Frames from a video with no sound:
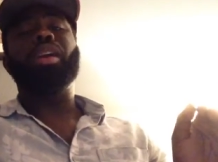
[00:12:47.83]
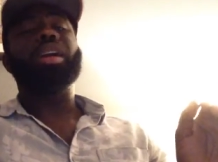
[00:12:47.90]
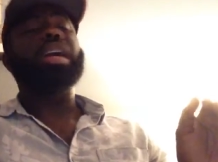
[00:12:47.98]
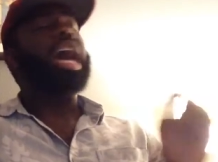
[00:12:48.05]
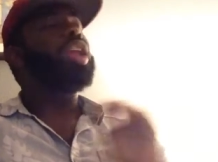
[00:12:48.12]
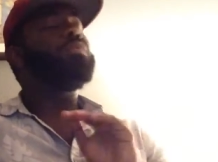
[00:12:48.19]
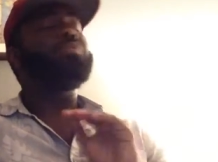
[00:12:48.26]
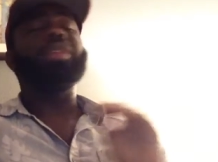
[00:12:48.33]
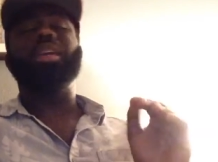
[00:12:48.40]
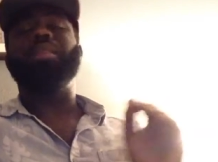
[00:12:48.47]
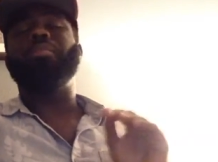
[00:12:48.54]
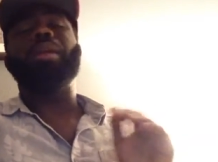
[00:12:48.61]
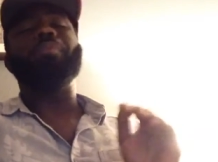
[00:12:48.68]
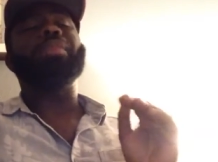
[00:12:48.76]
I don't
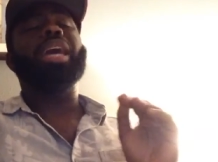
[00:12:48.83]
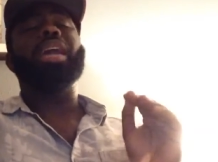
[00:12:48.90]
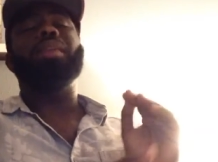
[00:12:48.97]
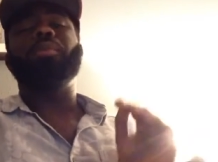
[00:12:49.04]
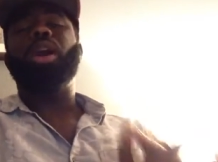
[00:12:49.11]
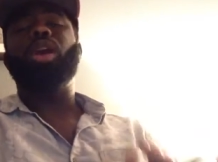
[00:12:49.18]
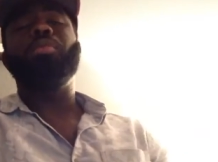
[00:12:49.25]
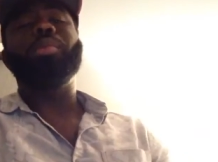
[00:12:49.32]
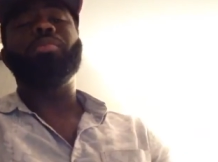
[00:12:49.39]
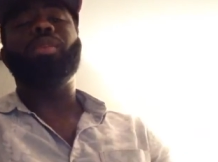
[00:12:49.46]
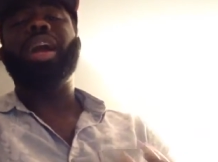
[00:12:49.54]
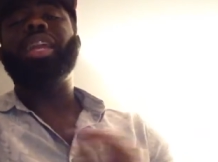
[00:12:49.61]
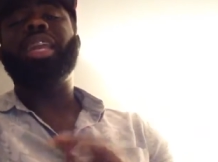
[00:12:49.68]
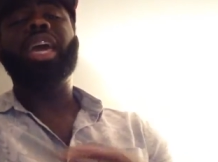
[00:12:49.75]
blame I uh, blame Kobe
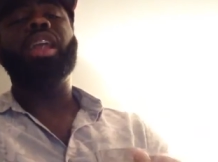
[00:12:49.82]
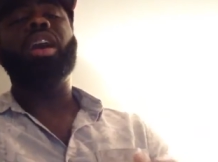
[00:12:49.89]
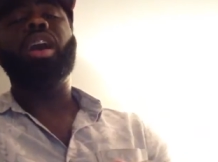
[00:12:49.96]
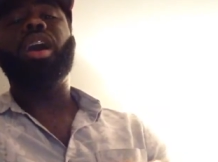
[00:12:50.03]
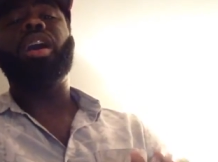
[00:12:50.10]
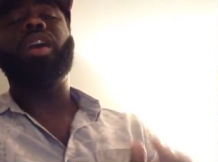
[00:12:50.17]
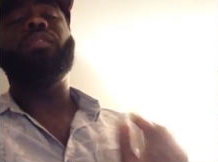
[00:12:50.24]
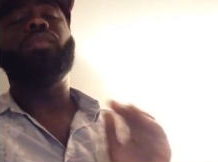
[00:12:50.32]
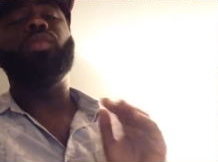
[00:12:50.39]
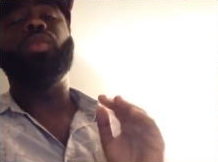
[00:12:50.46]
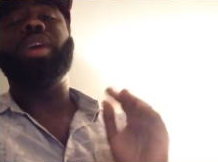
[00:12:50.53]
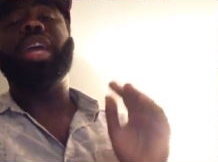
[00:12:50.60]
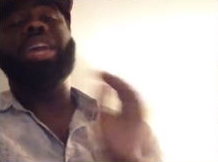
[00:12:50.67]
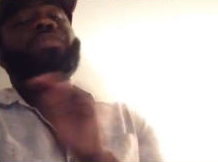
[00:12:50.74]
Bryant at all
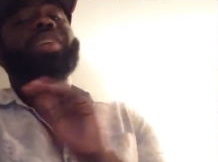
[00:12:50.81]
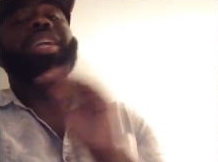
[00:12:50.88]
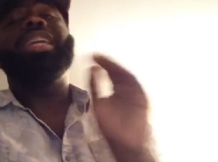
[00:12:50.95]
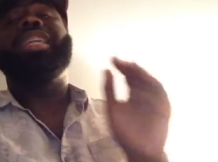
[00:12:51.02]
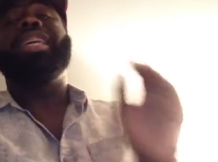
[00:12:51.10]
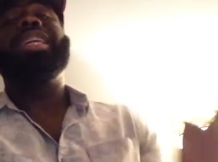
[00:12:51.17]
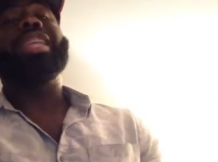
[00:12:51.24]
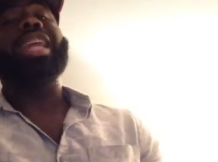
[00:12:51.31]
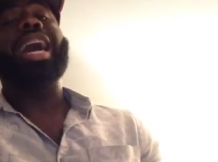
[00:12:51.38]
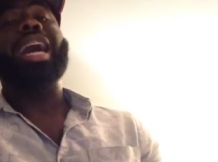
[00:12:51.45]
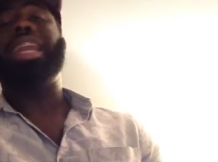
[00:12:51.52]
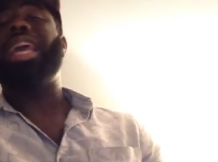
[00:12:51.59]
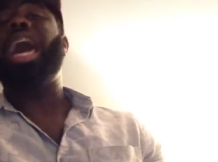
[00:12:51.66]
for if he did not.